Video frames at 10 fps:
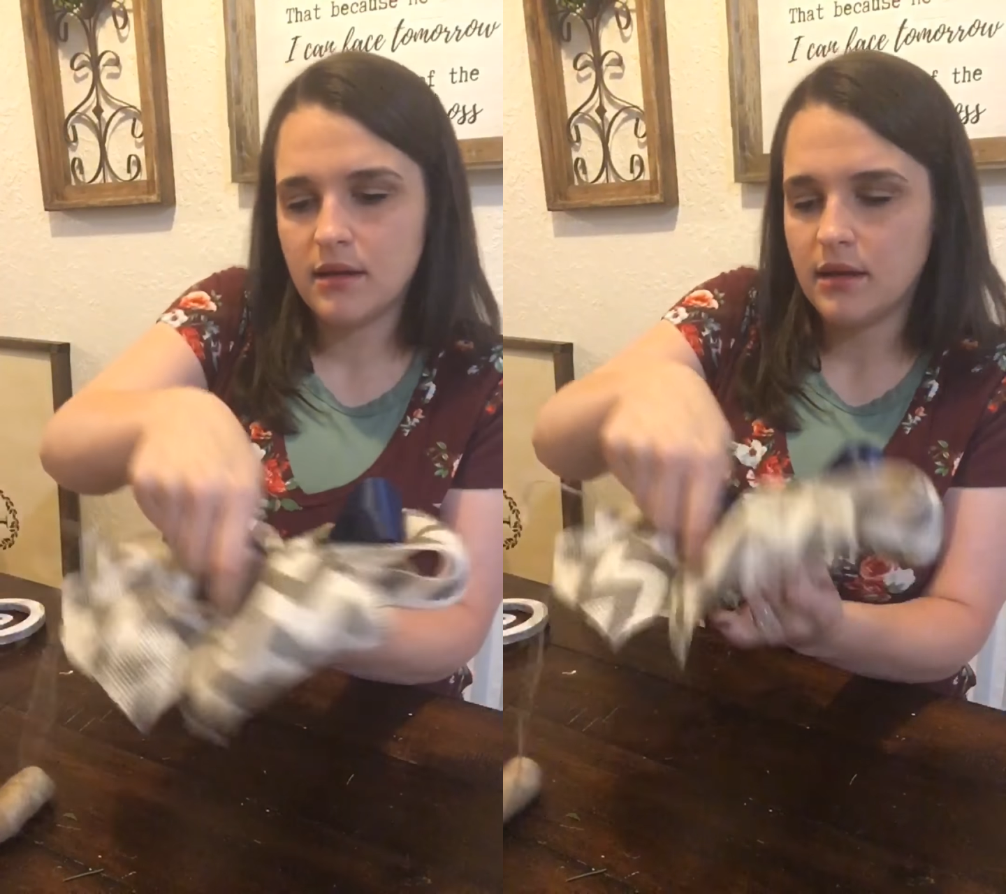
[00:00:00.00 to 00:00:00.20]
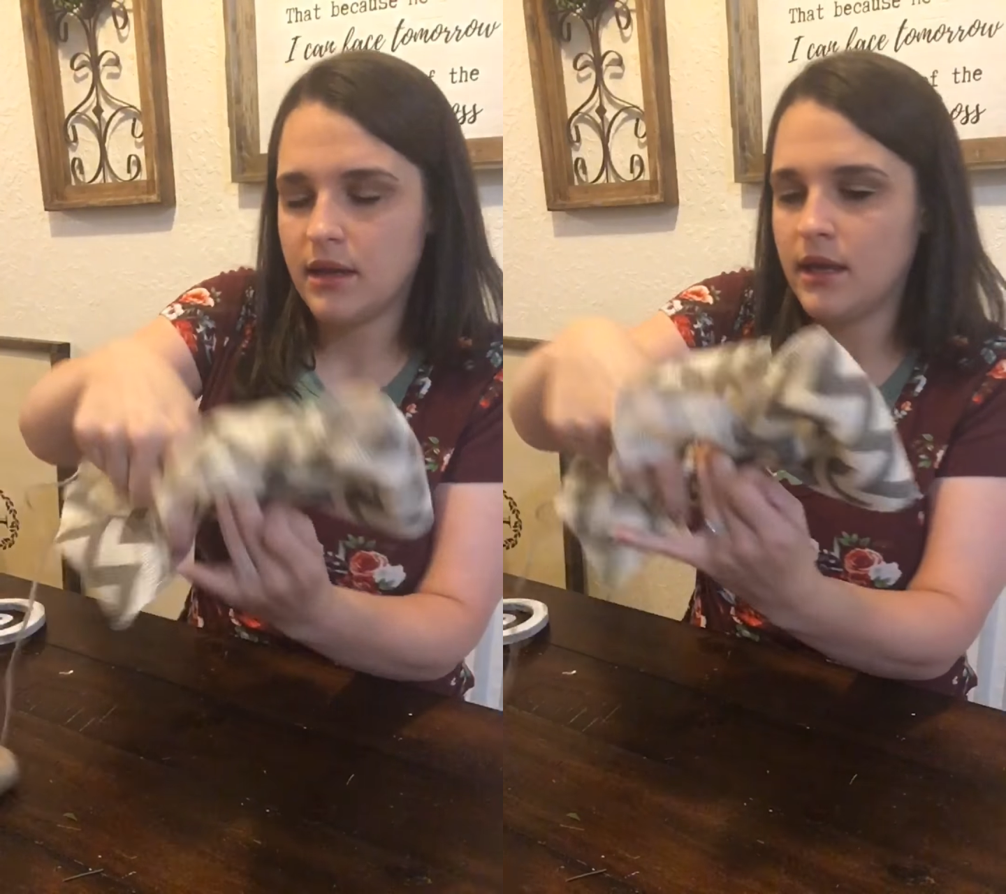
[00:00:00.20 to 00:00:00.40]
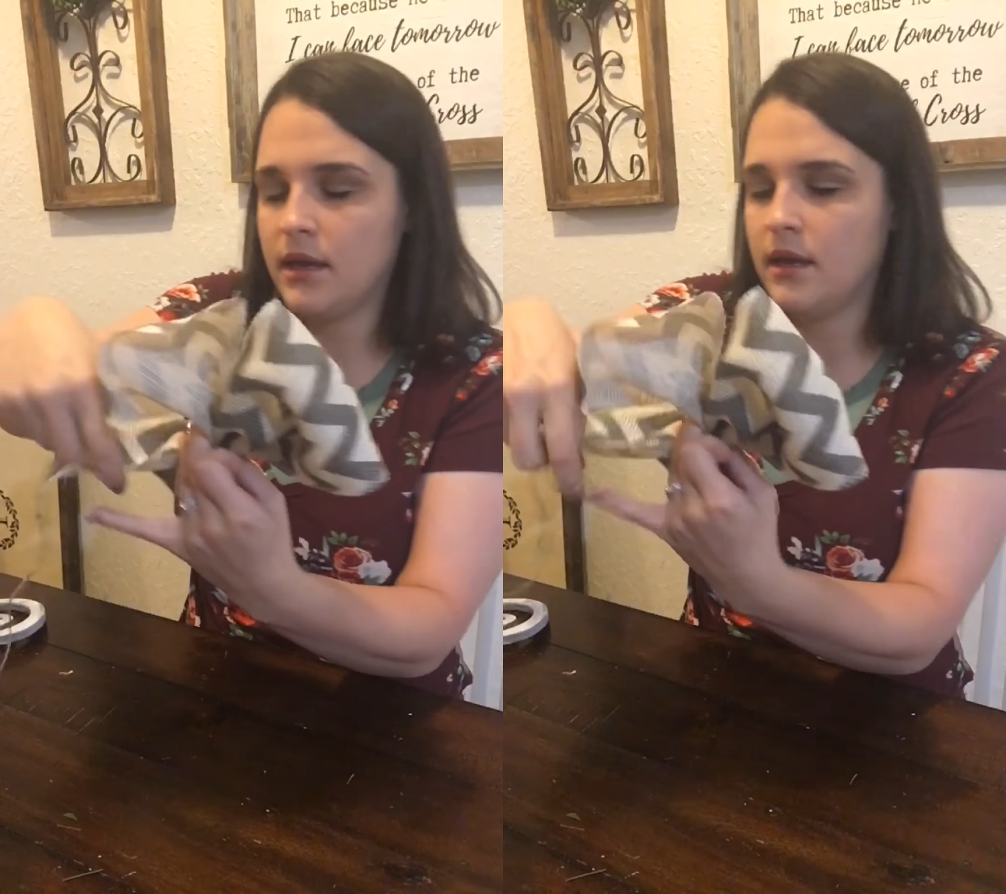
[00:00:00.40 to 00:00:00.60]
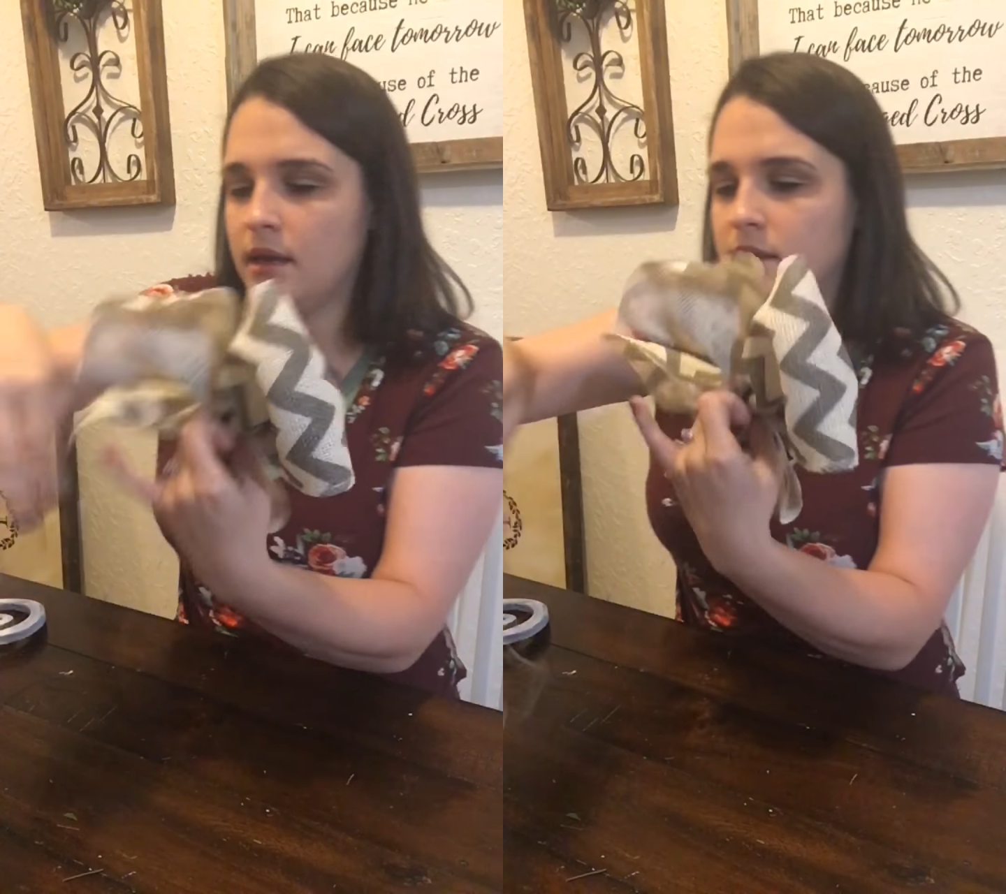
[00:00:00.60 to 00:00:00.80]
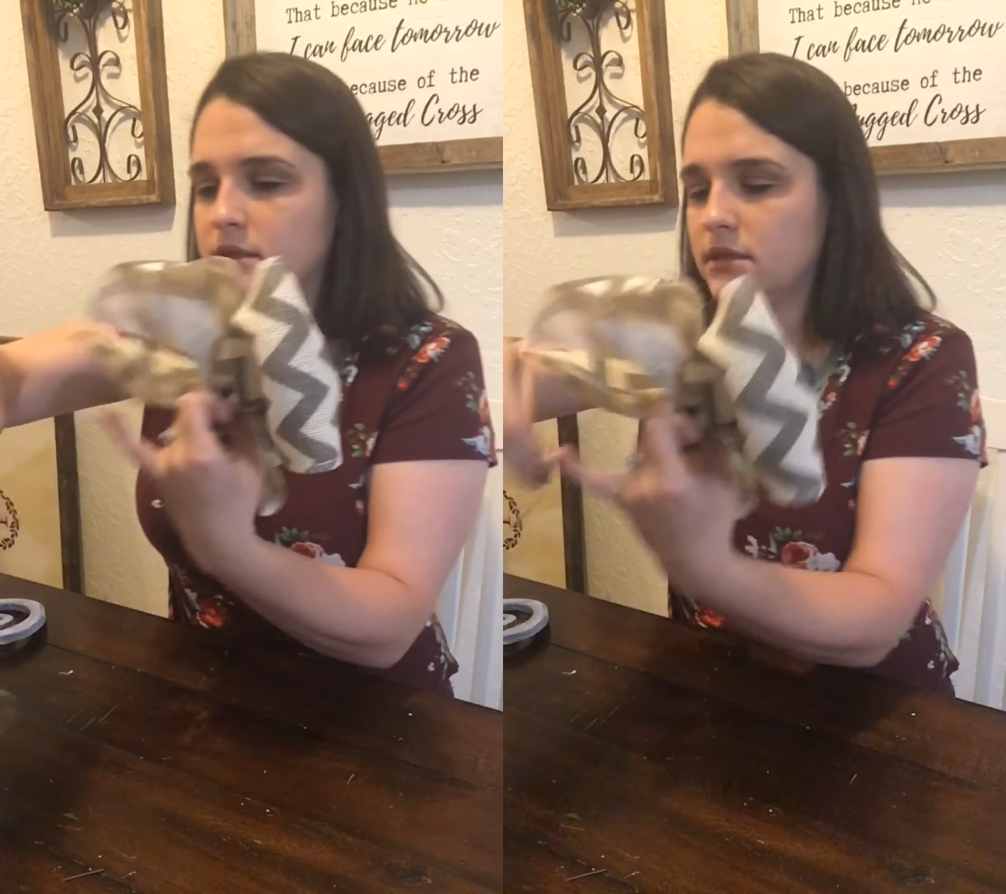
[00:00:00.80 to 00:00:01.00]

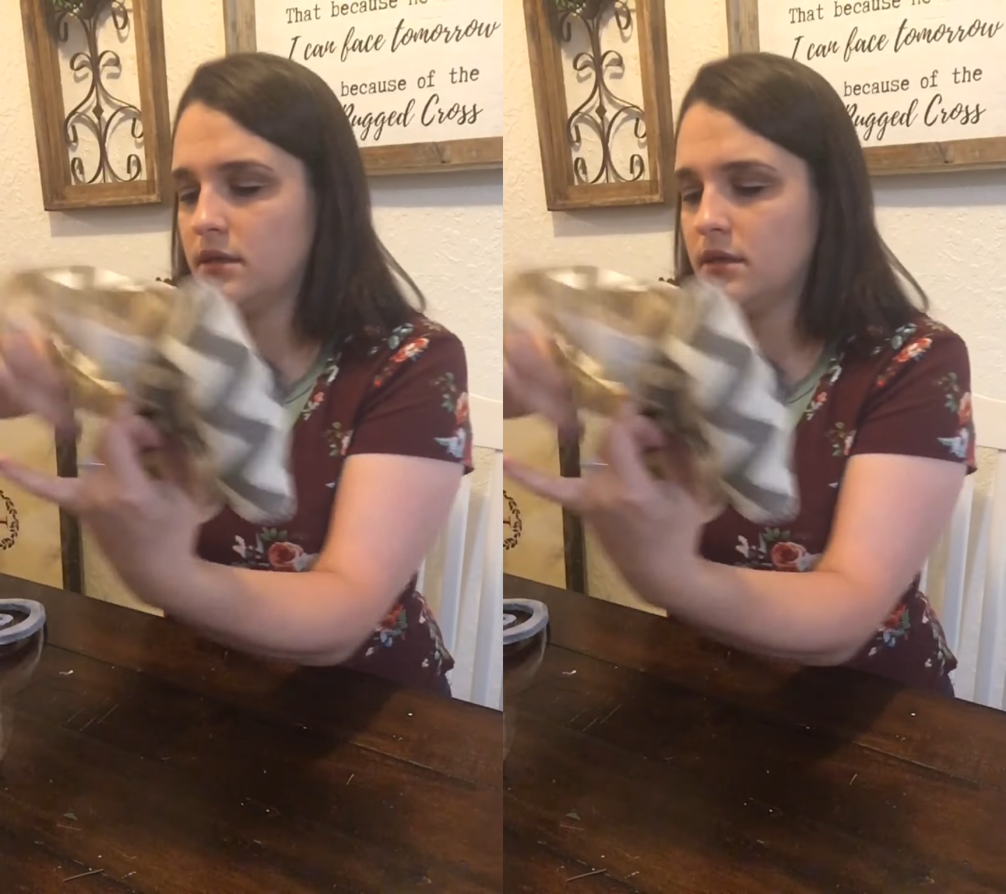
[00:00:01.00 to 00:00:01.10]
and